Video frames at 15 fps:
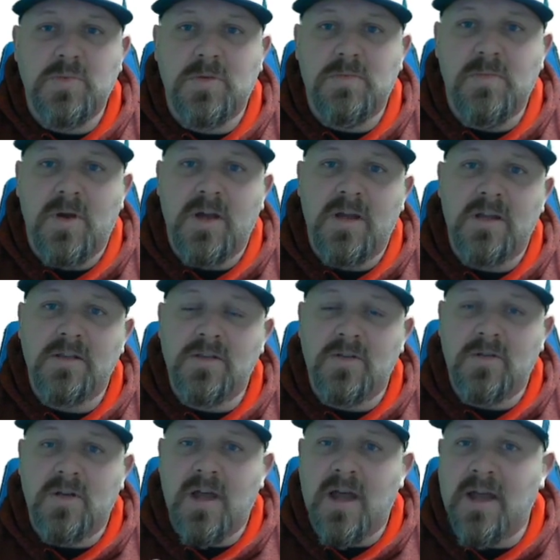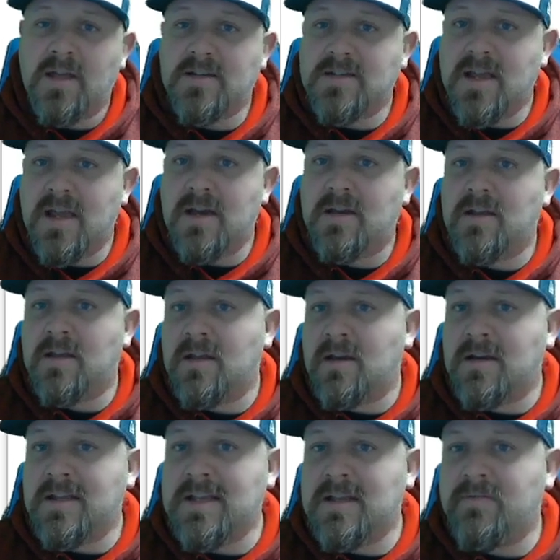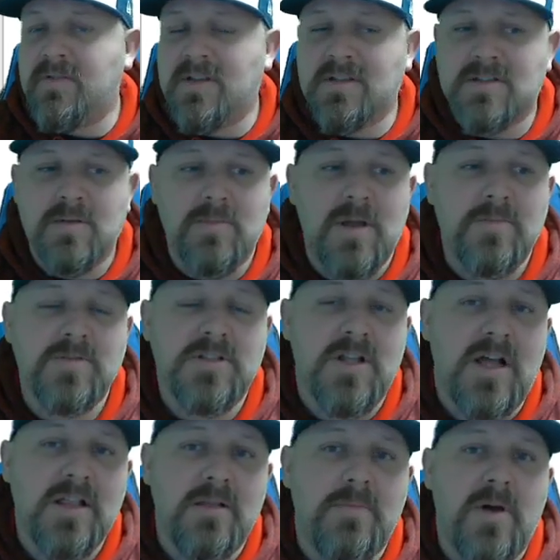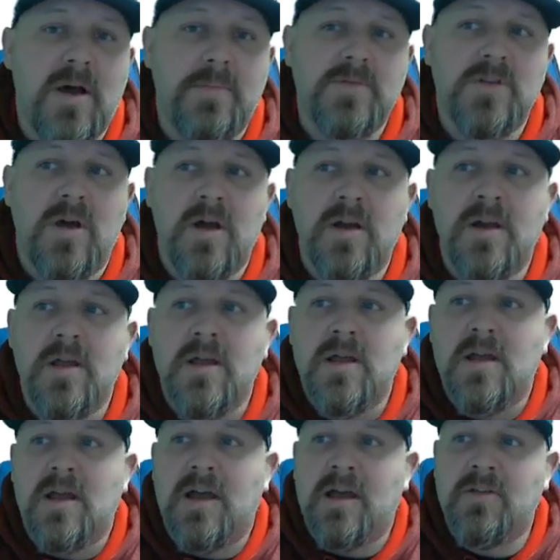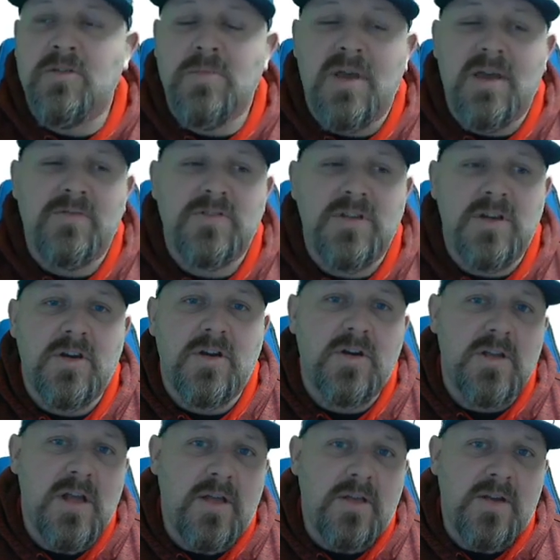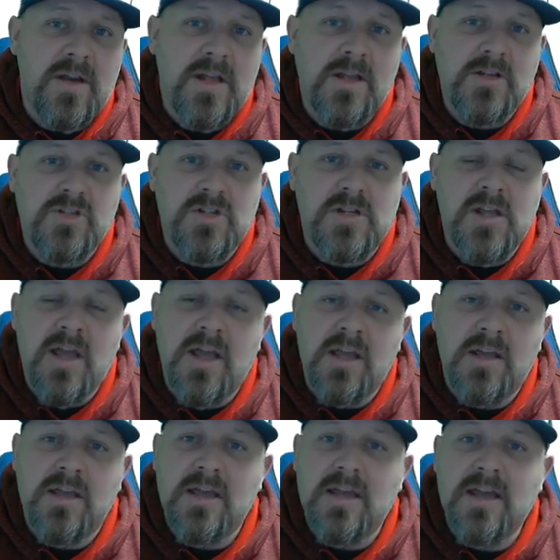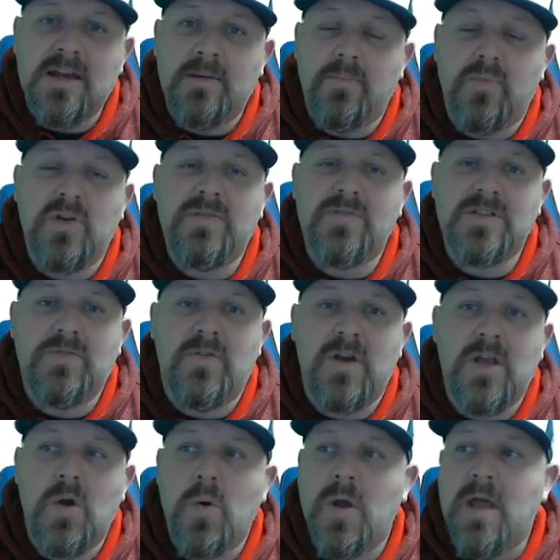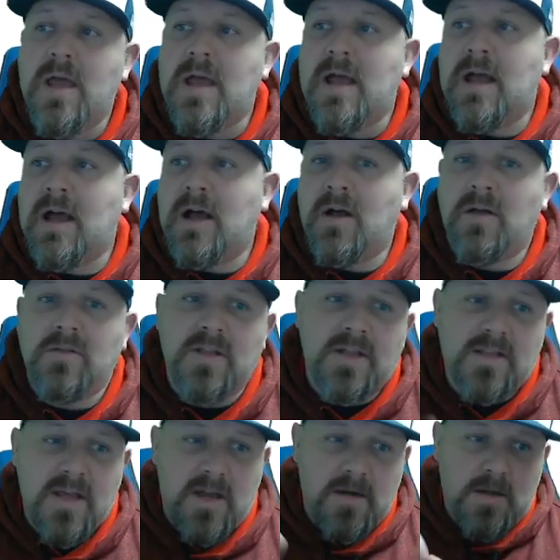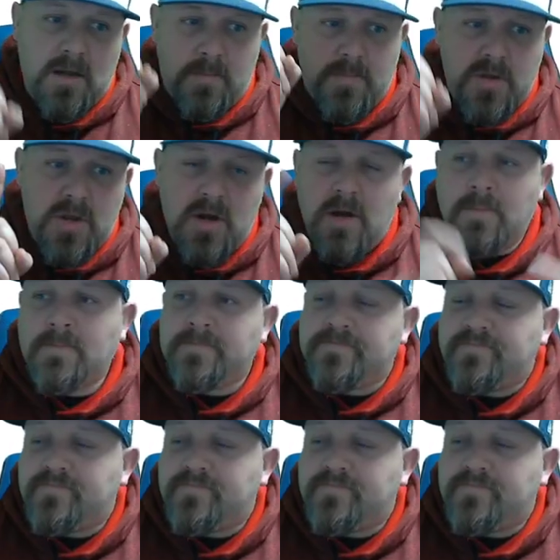with my little guy Tate and Evie, and sometimes Lila pops on. You may have seen her yelling at HGA in a previous video. I'll link that up here.